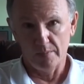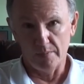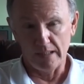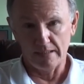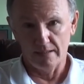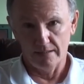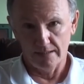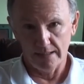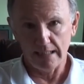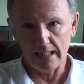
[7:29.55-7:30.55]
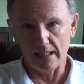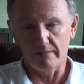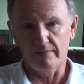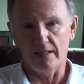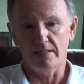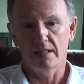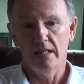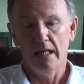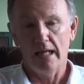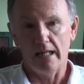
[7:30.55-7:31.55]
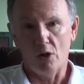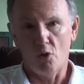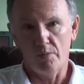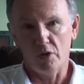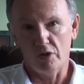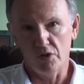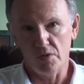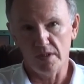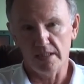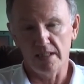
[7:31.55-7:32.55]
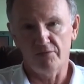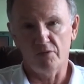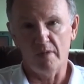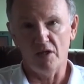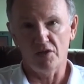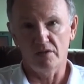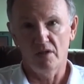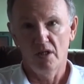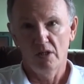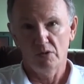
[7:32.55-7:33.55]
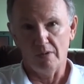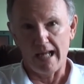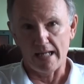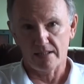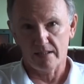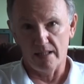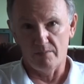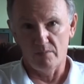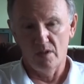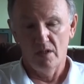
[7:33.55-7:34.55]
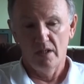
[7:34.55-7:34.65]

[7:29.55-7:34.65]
But seek that advice, and I hope you can use this information to ask them